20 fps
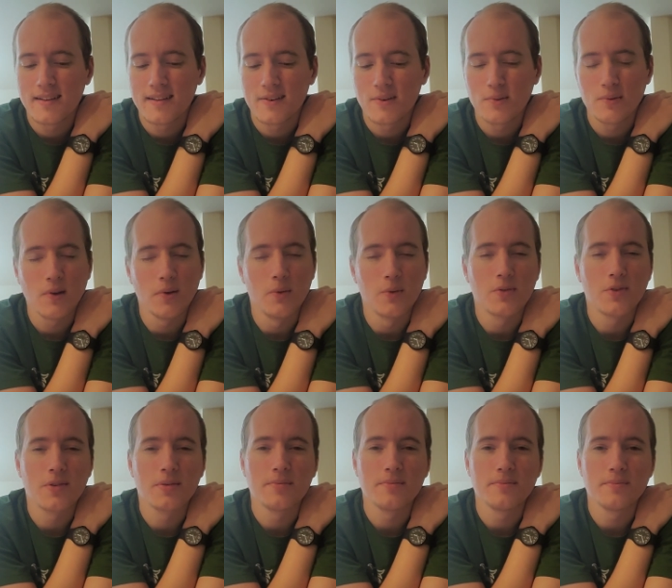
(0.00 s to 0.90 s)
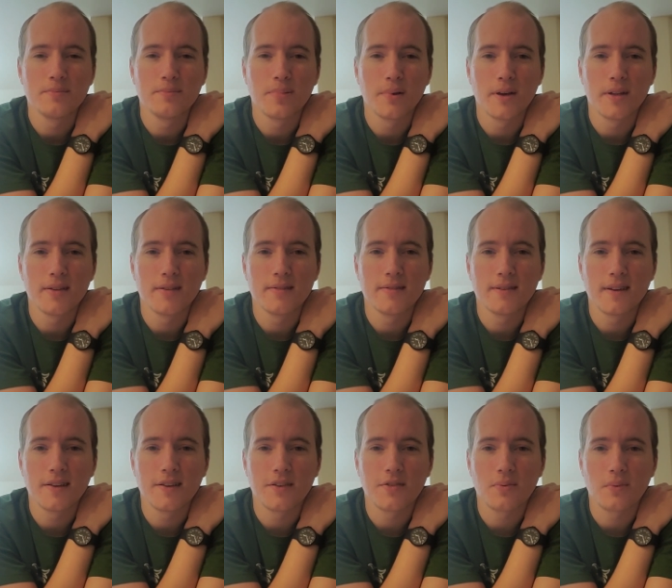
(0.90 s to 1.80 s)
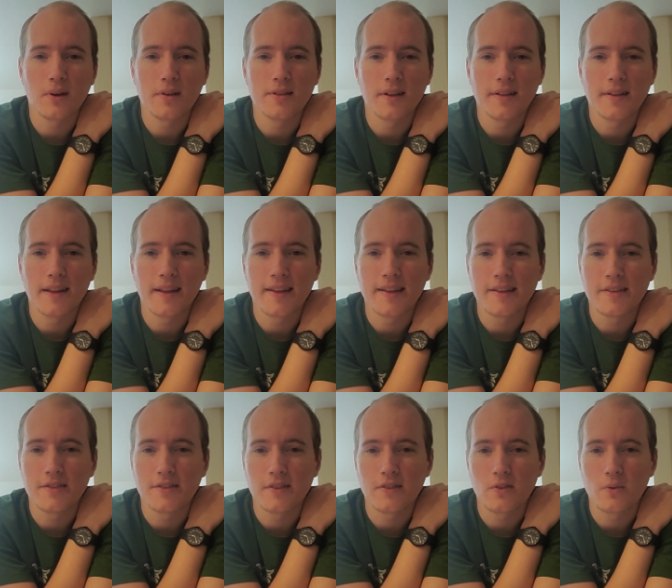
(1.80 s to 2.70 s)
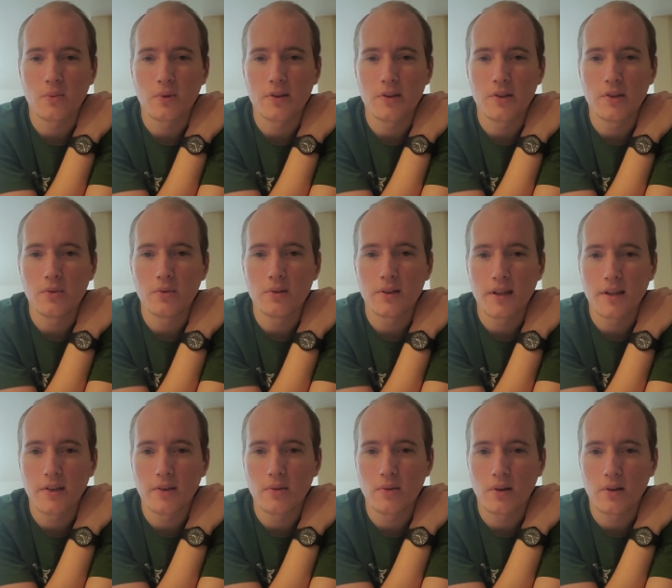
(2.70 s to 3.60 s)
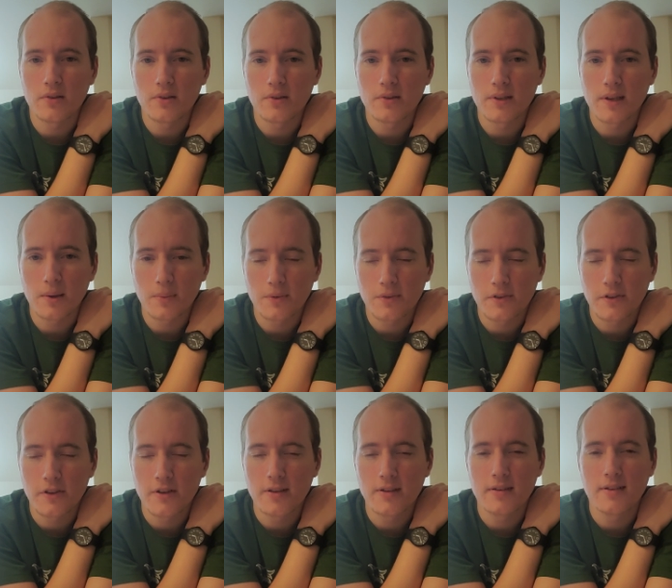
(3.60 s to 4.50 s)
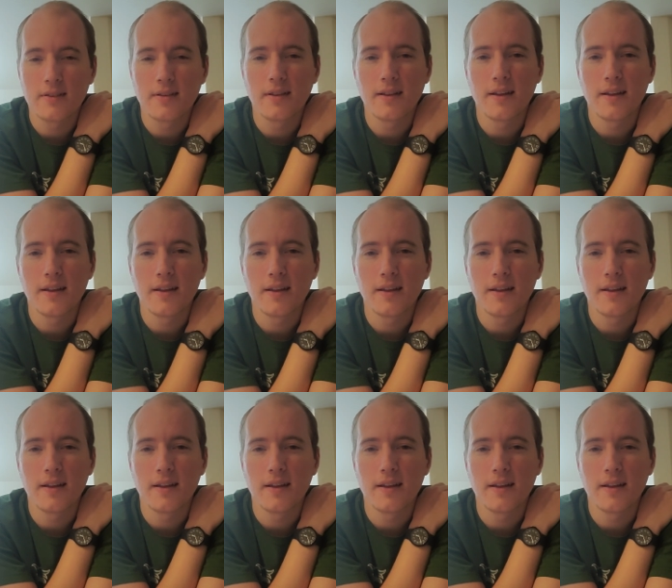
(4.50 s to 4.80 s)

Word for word: Who knows? But I just wanted to thank each and every one of you and let you all know that I was good.